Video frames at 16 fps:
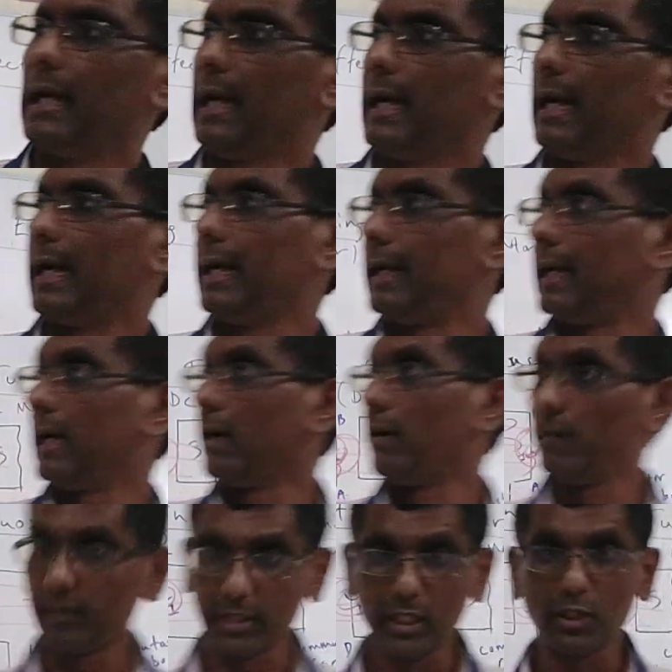
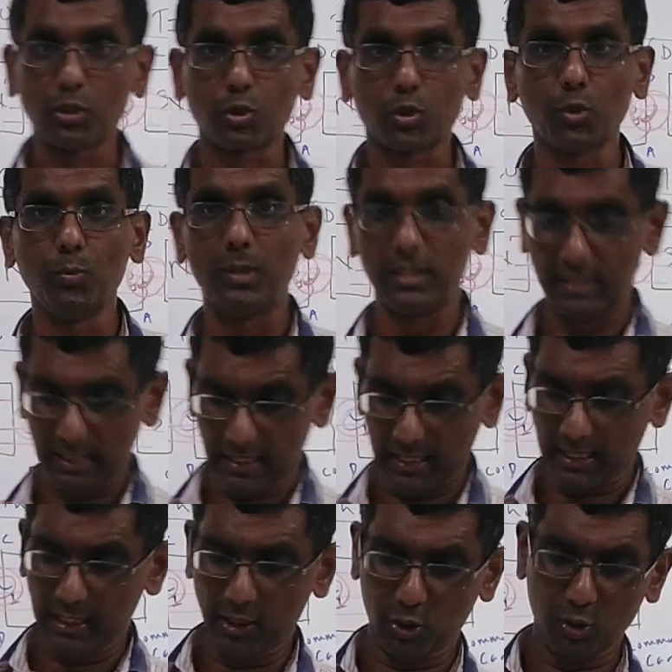and with the instruments
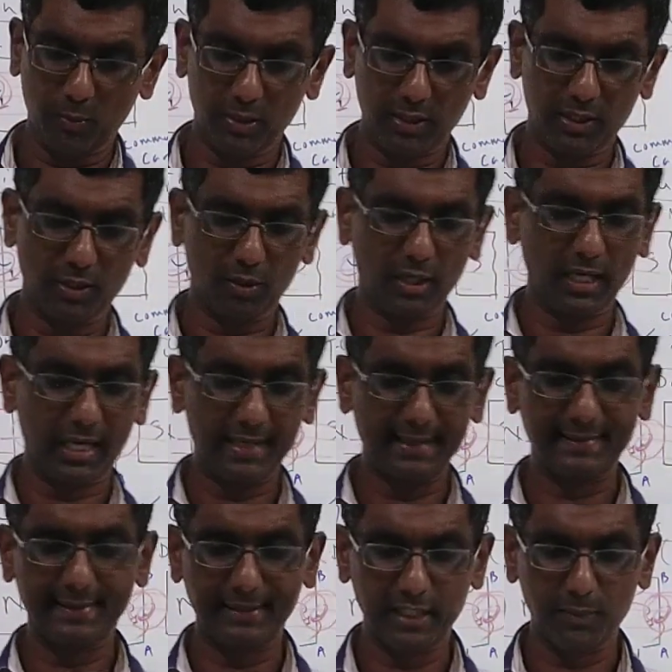you can
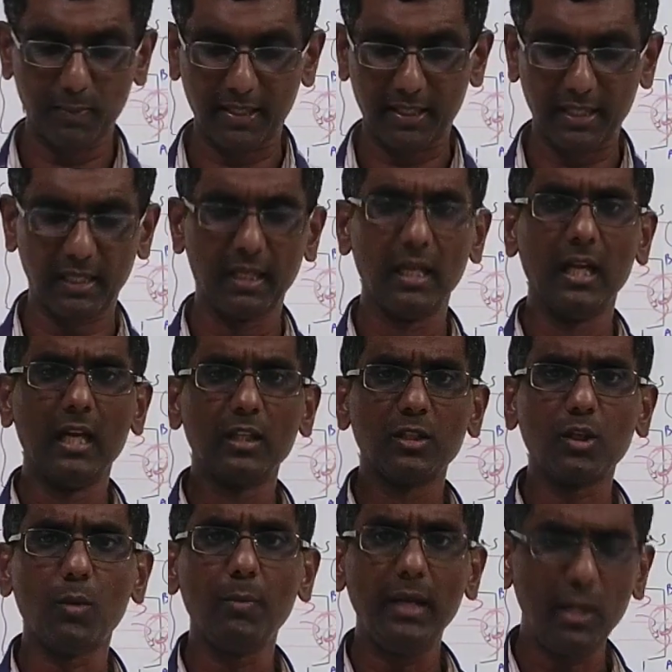understand this better.
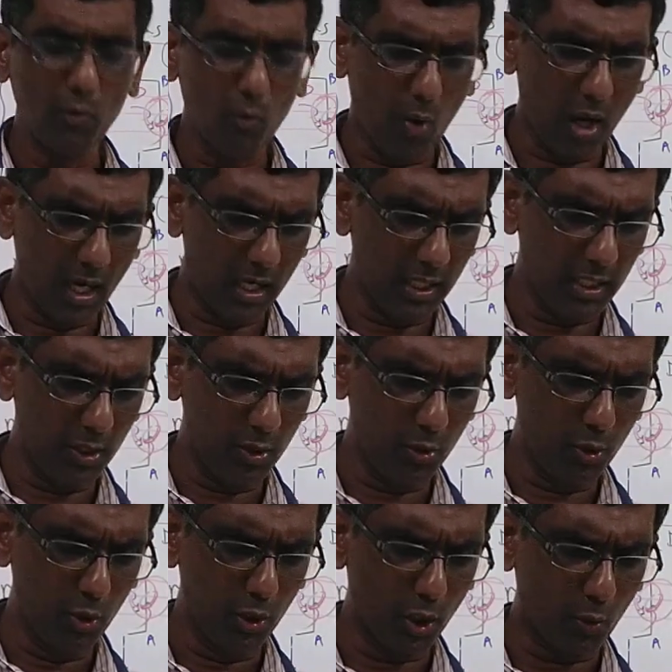So meanwhile
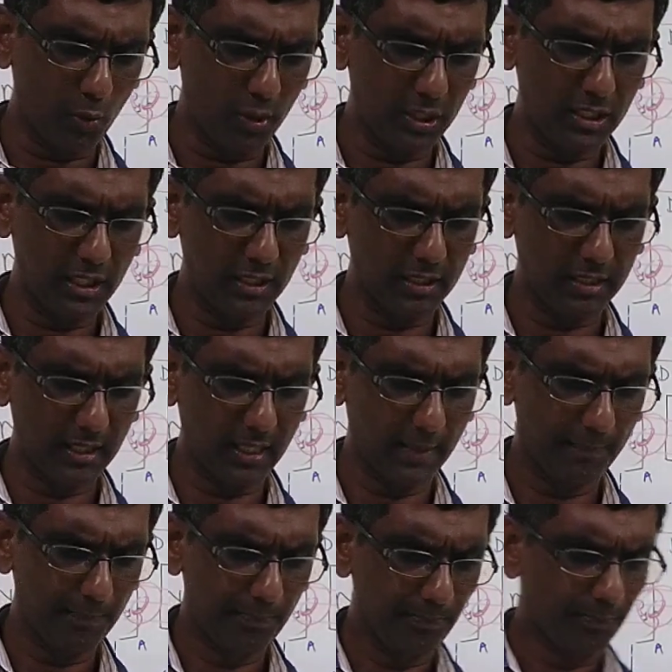you do the questions.
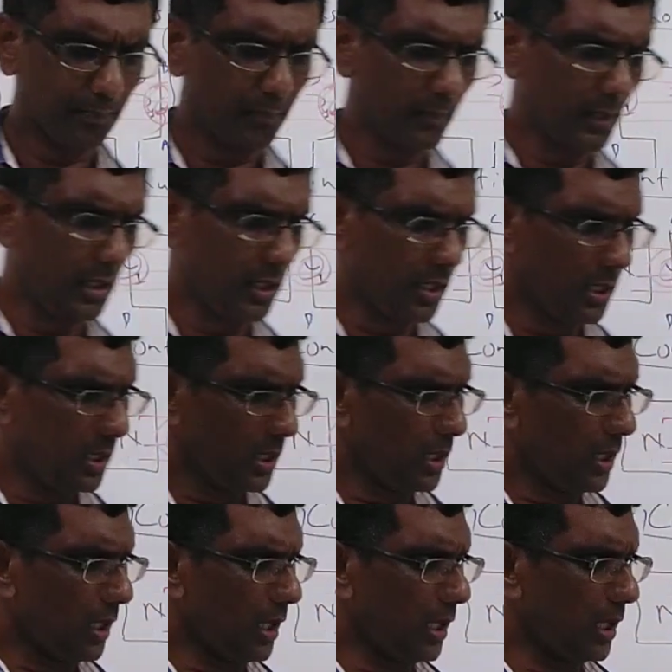
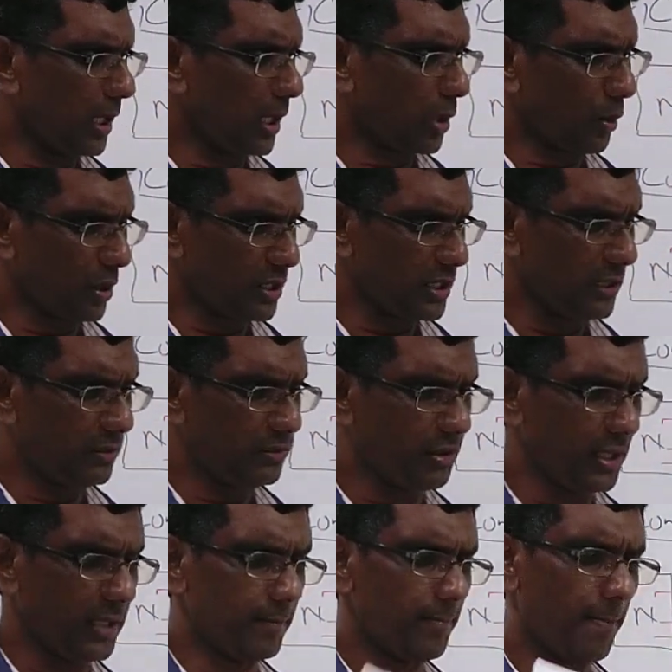Question
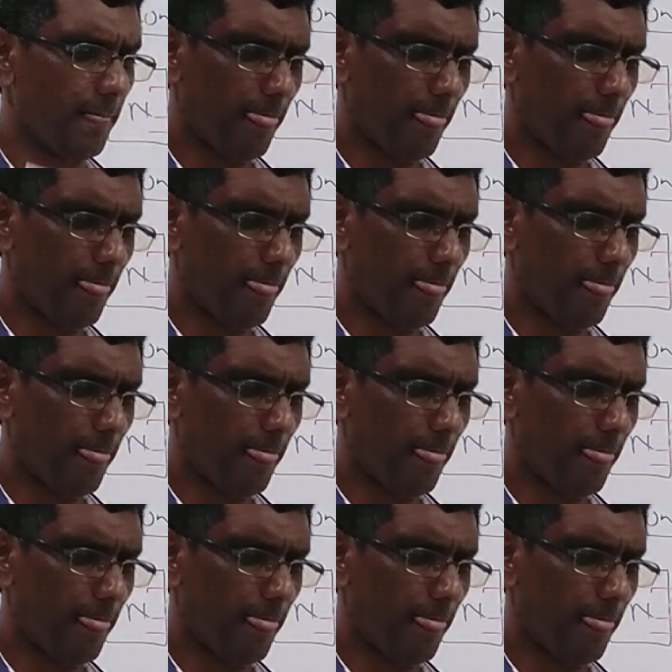3.